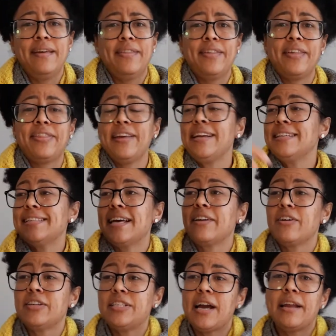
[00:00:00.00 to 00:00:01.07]
The things that
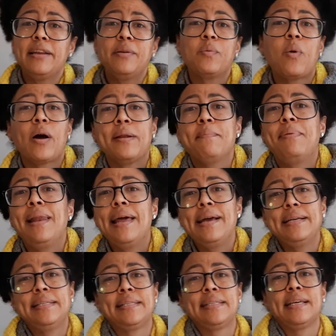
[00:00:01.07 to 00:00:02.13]
are done in one
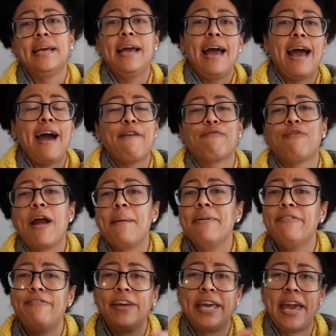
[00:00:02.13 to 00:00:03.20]
place have
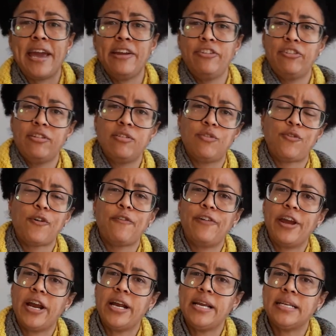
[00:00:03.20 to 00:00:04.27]
ramifications for
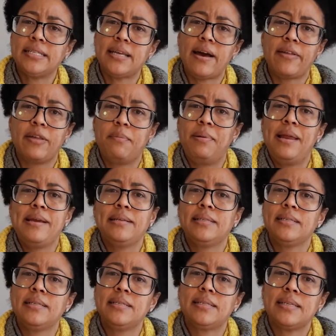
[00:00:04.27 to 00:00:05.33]
various other
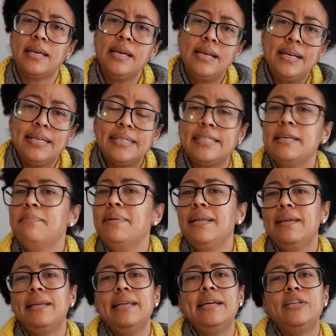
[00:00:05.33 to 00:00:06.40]
places.
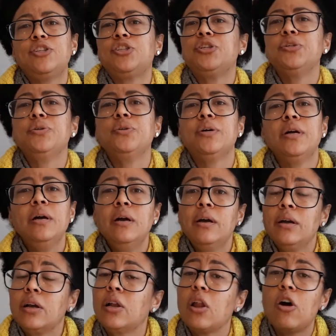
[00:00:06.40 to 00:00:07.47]
Similarly to
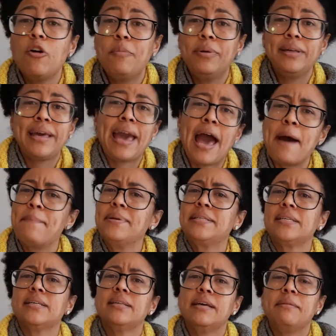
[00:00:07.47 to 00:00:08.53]
global
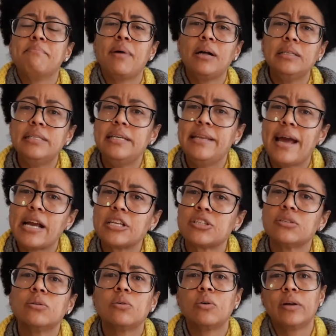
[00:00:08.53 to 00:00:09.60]
capital and
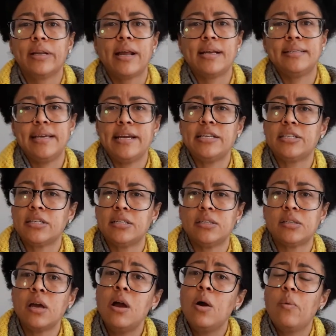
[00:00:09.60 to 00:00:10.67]
multinational
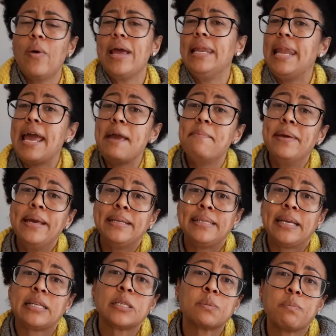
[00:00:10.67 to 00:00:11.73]
organizations where labor is
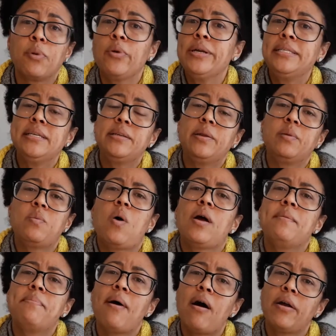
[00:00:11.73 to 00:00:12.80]
exploited in
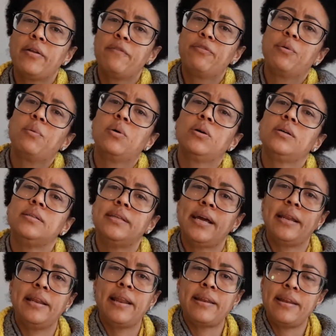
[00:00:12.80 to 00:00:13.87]
one part of the world and
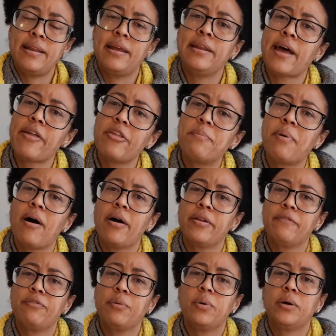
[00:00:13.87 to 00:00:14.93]
in another part
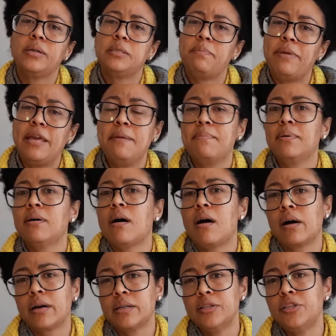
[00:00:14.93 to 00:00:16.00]
of the world people
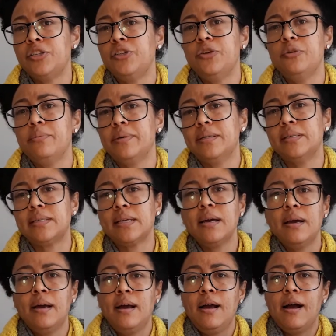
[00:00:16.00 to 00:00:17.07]
are consumers.
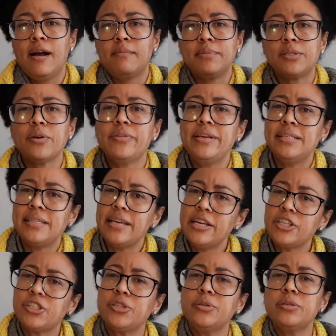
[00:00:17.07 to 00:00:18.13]
So these
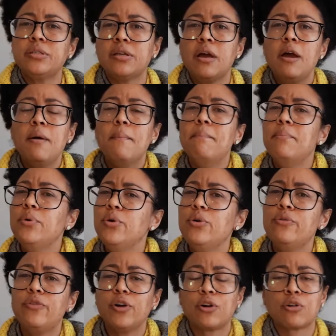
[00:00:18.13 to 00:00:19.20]
issues
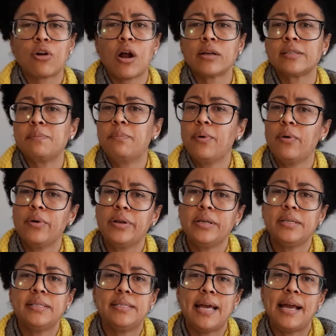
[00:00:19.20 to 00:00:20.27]
move across
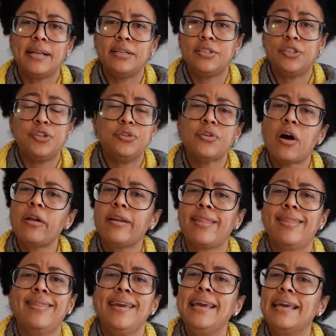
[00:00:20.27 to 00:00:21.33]
borders and do not
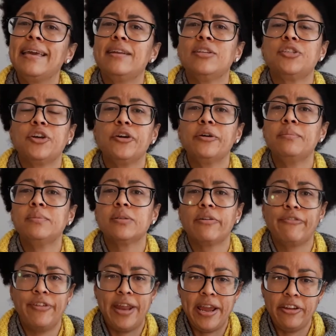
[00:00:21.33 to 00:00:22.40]
think in terms
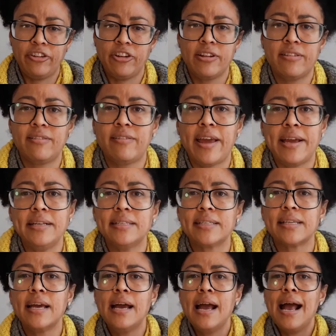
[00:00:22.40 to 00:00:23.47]
of nation states.